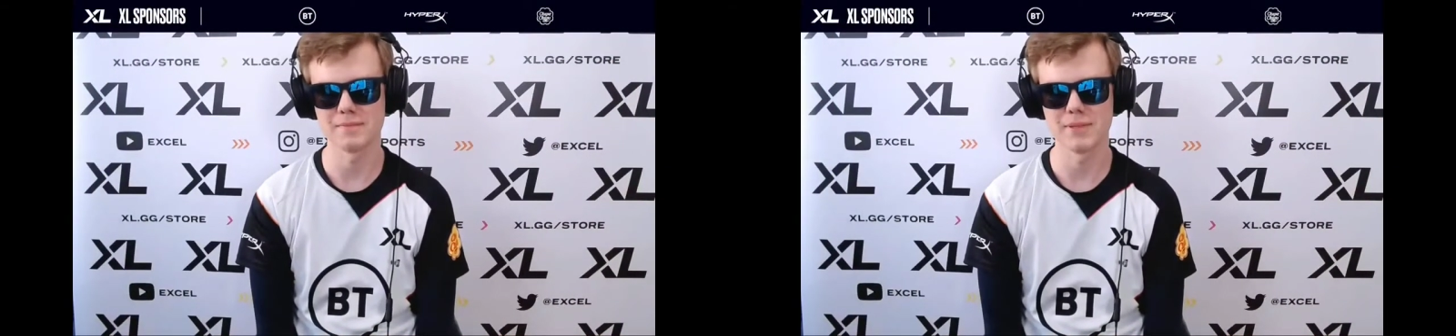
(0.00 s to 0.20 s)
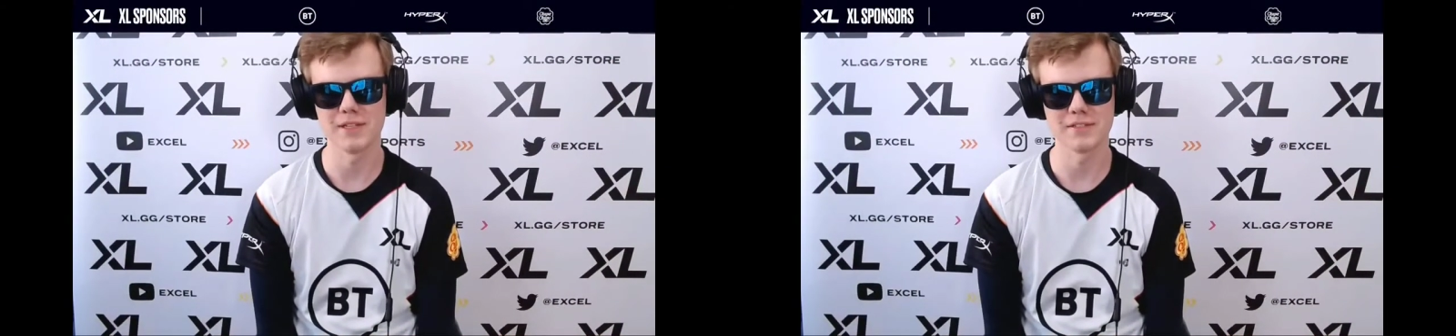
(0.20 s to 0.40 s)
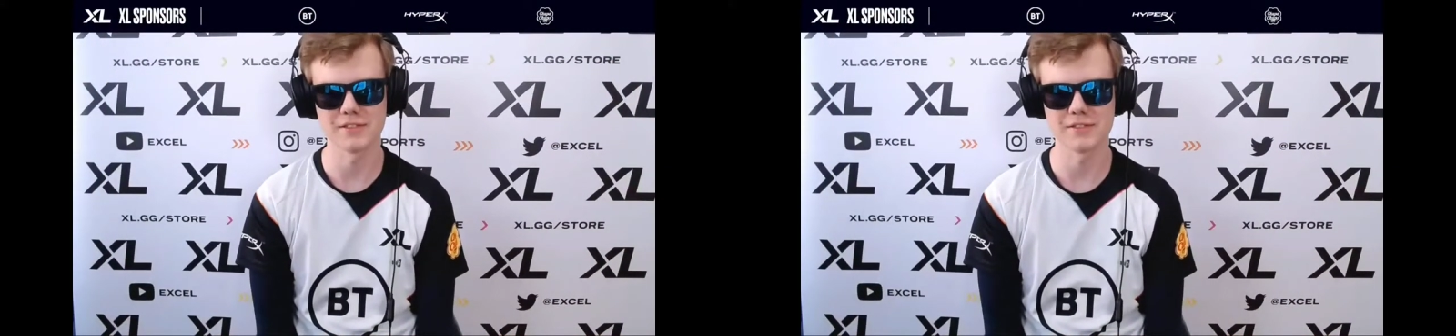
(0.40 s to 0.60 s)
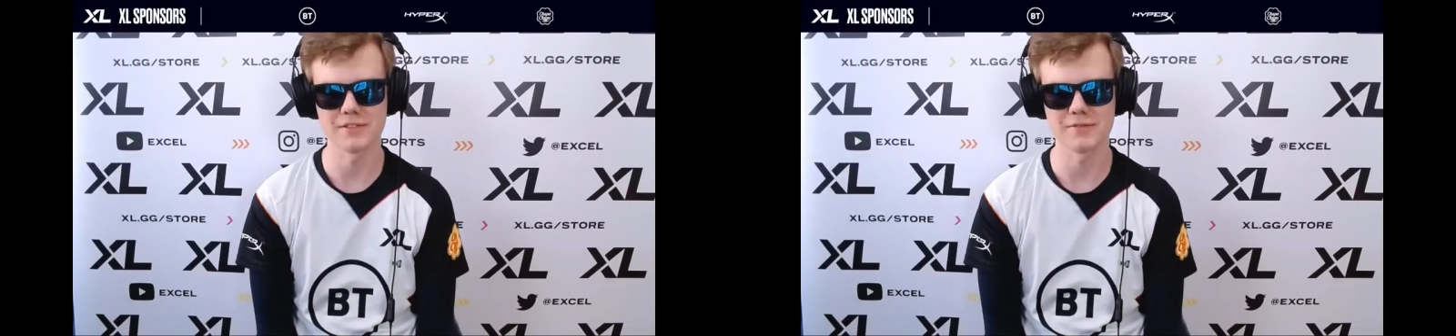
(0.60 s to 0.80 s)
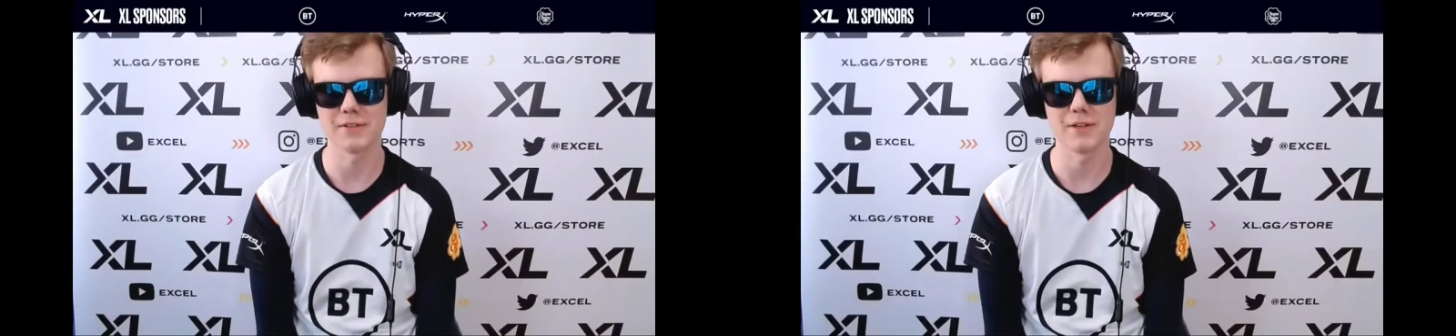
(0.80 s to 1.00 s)
placing us
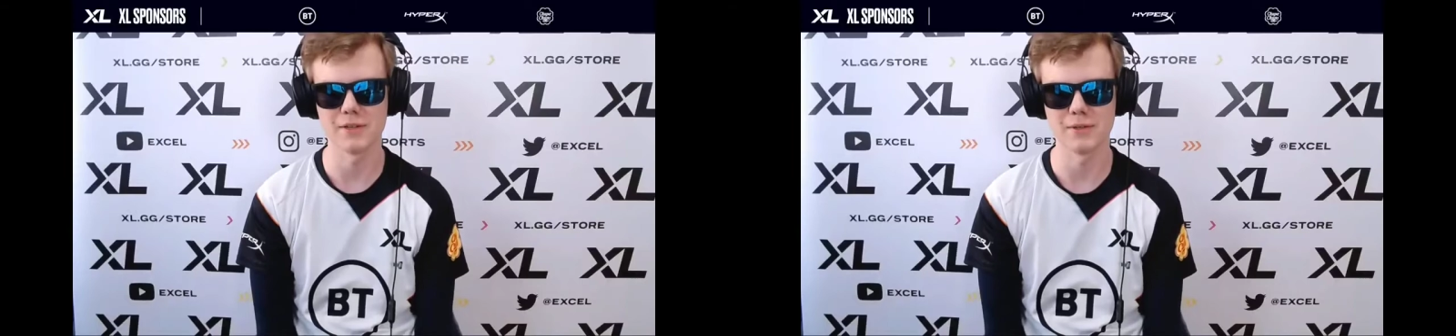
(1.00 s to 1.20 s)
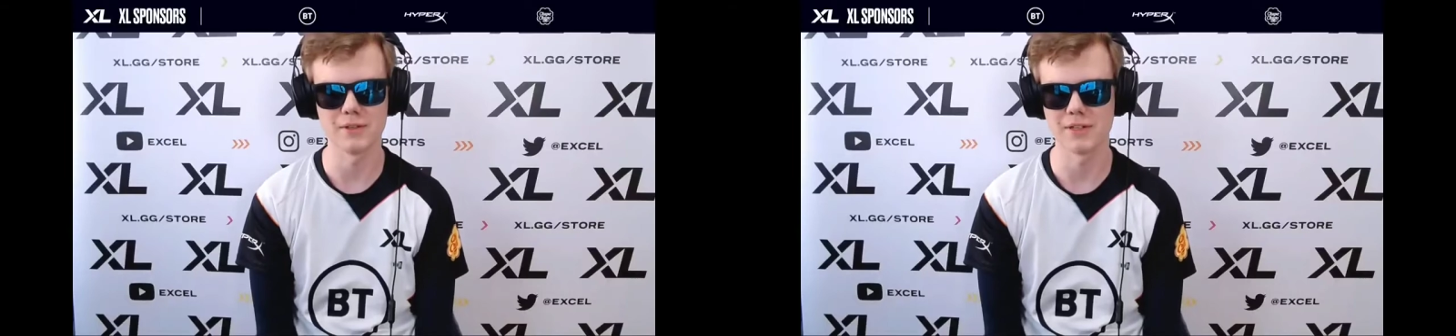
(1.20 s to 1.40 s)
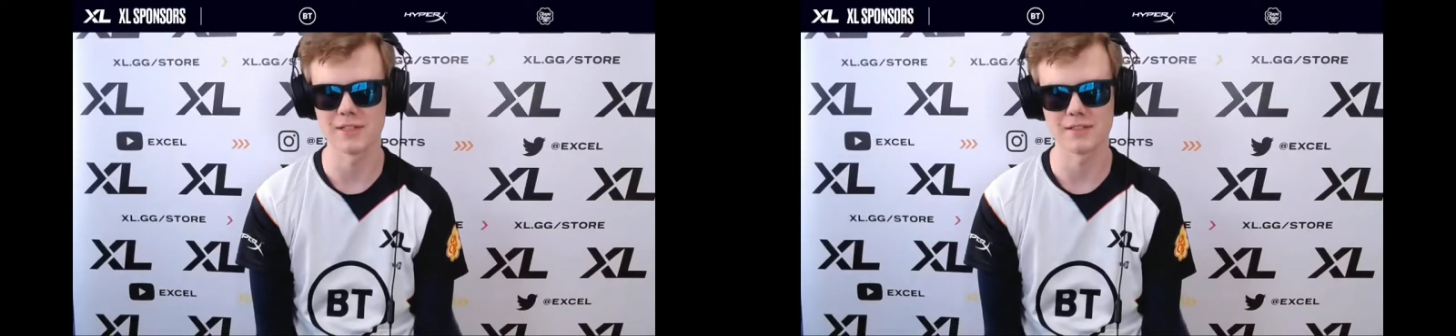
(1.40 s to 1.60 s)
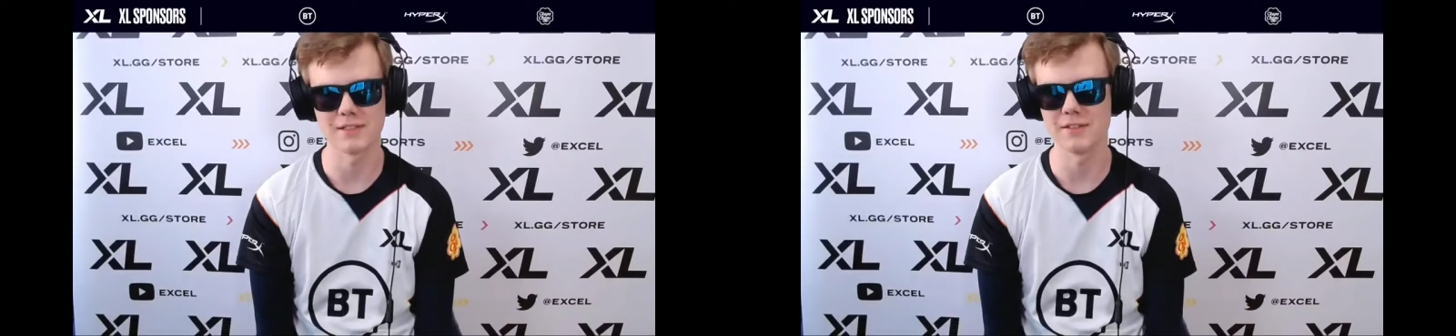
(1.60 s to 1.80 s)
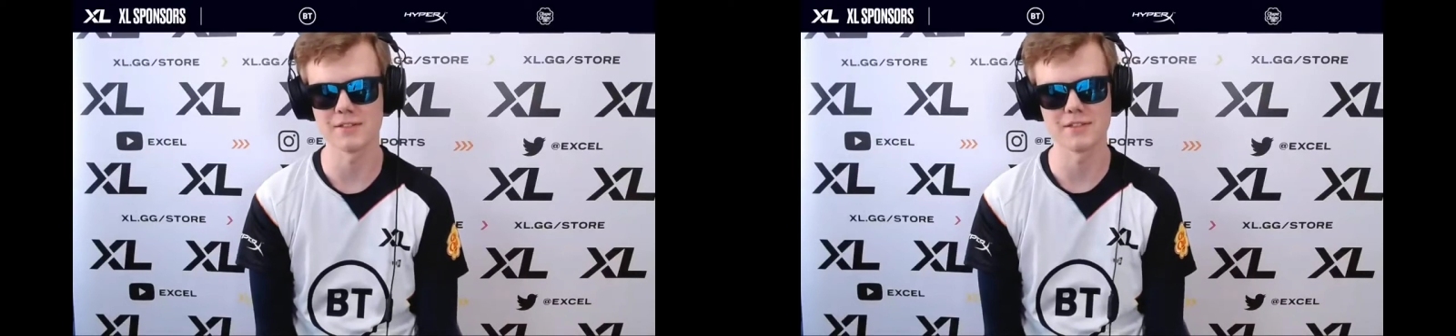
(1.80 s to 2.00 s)
very low on like
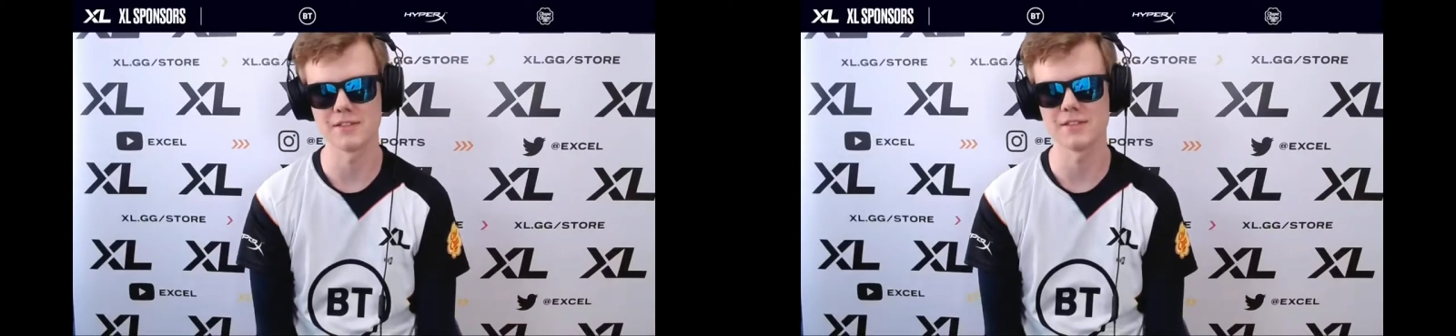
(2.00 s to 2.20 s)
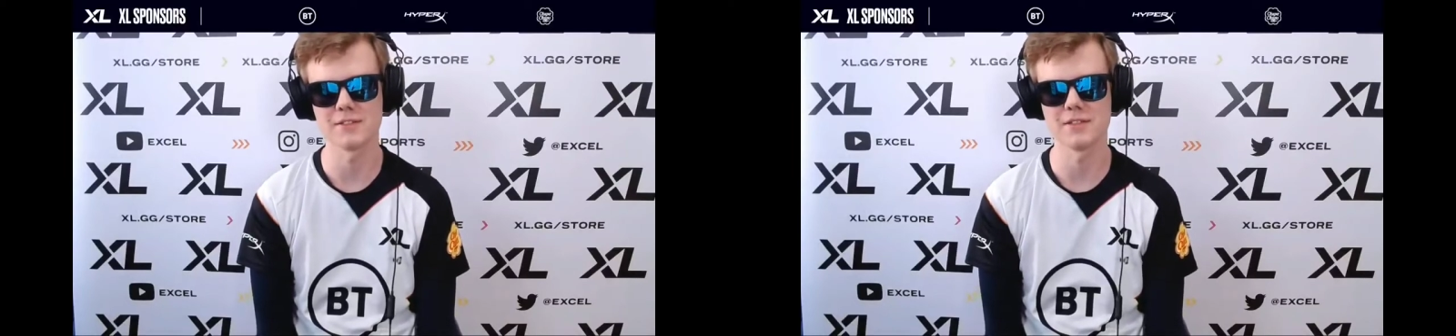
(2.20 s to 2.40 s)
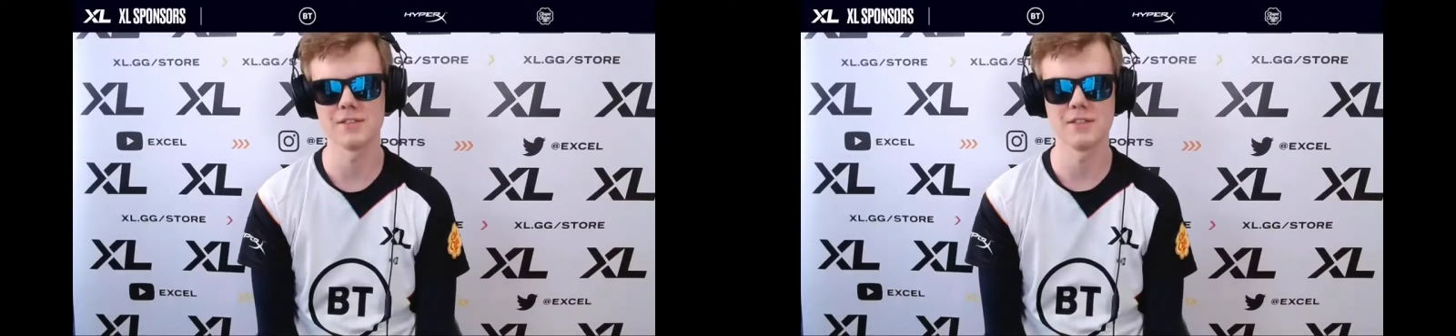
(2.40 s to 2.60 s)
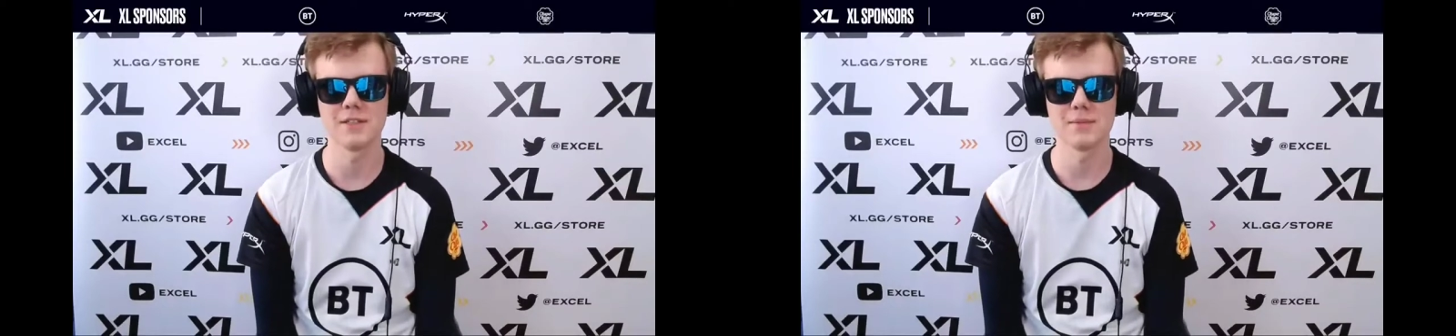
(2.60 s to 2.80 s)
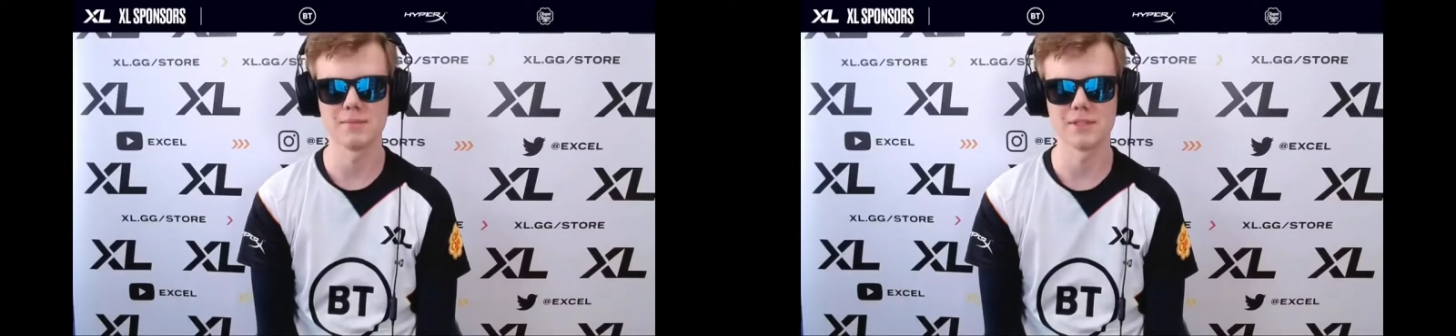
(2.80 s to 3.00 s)
tier list, etc., mm-hmm.